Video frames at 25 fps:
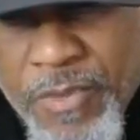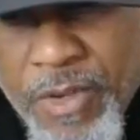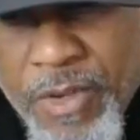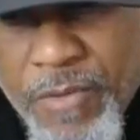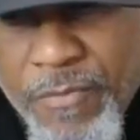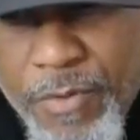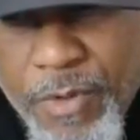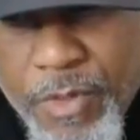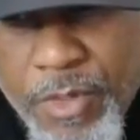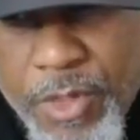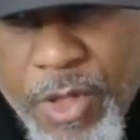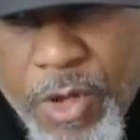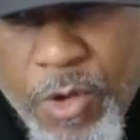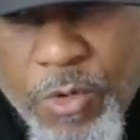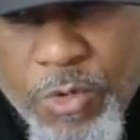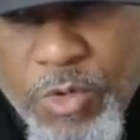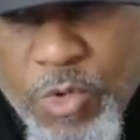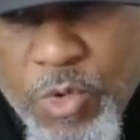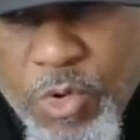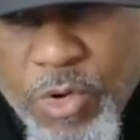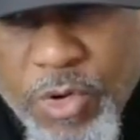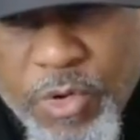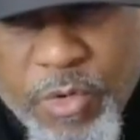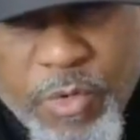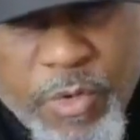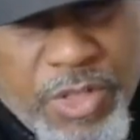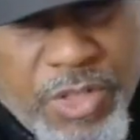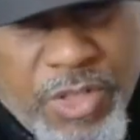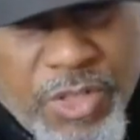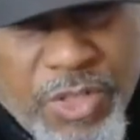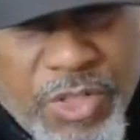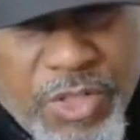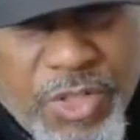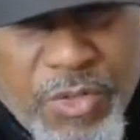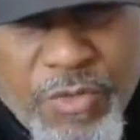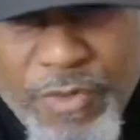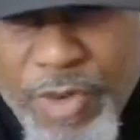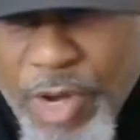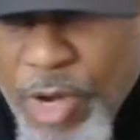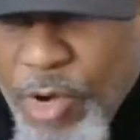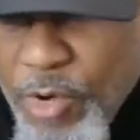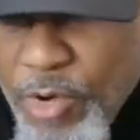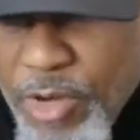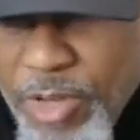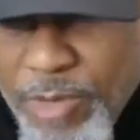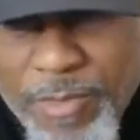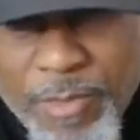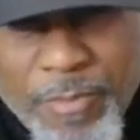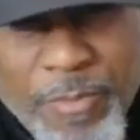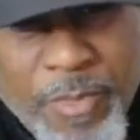for those who are Christians, you've heard
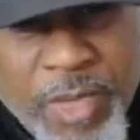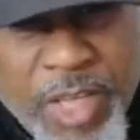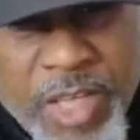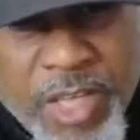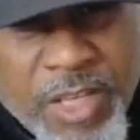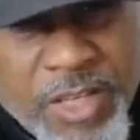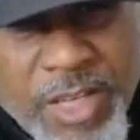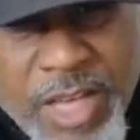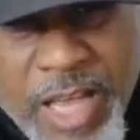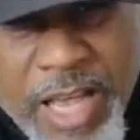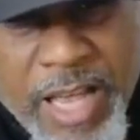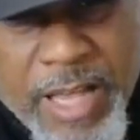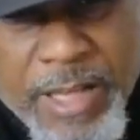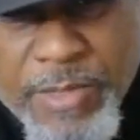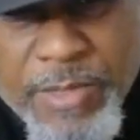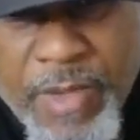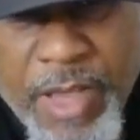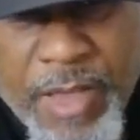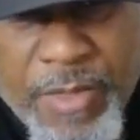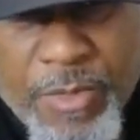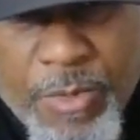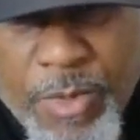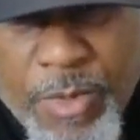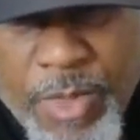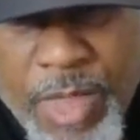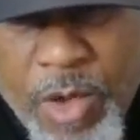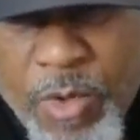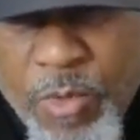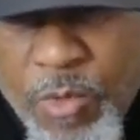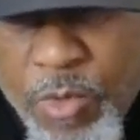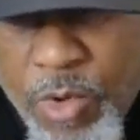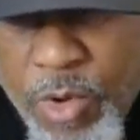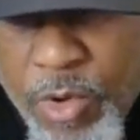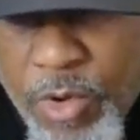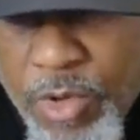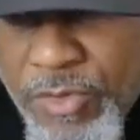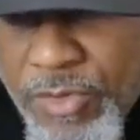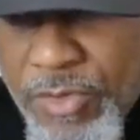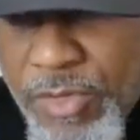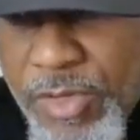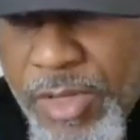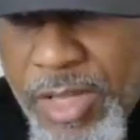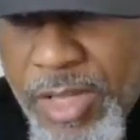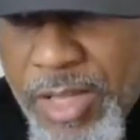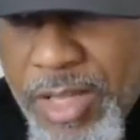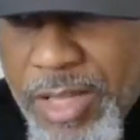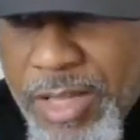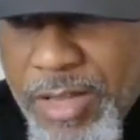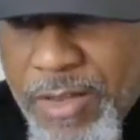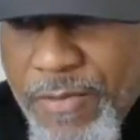it a million times, faith without works.
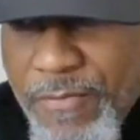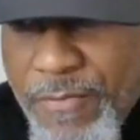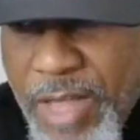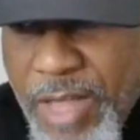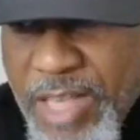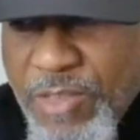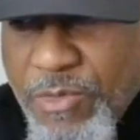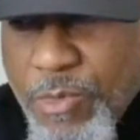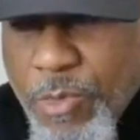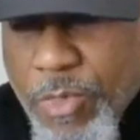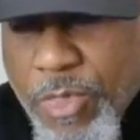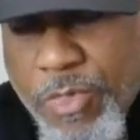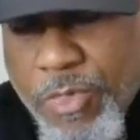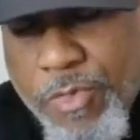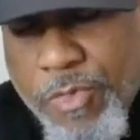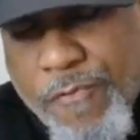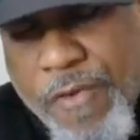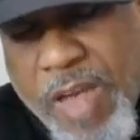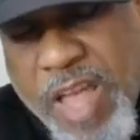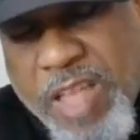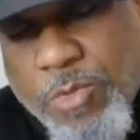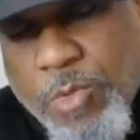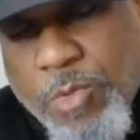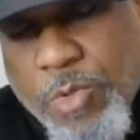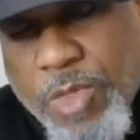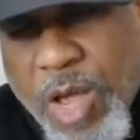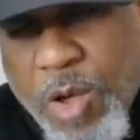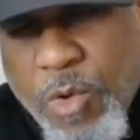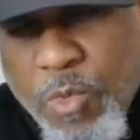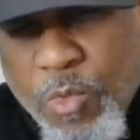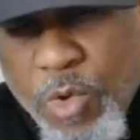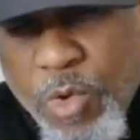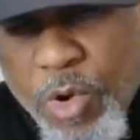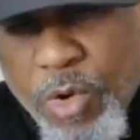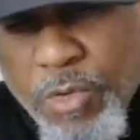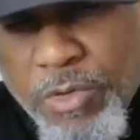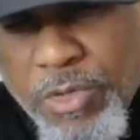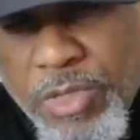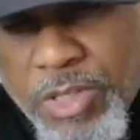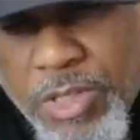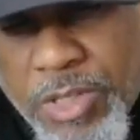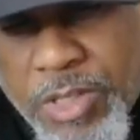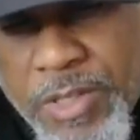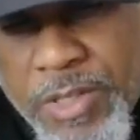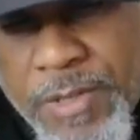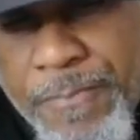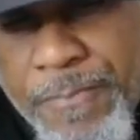Faith without works